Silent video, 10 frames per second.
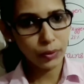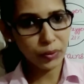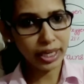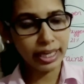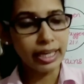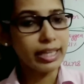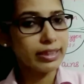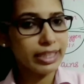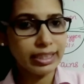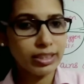Okay,
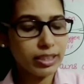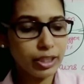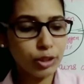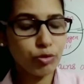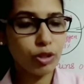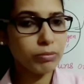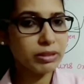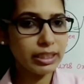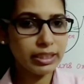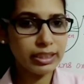then the
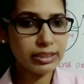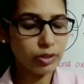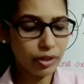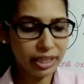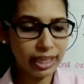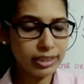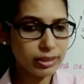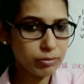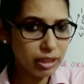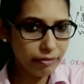earthworms and these
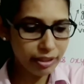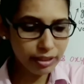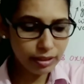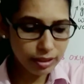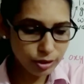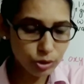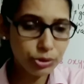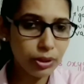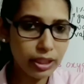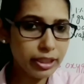organisms living in the
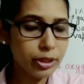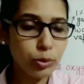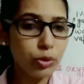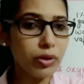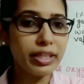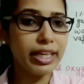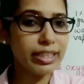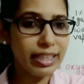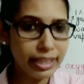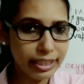soil, they do not
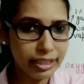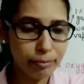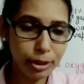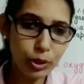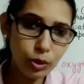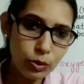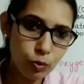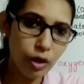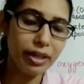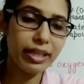get the air,
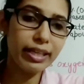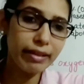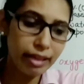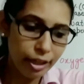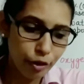because water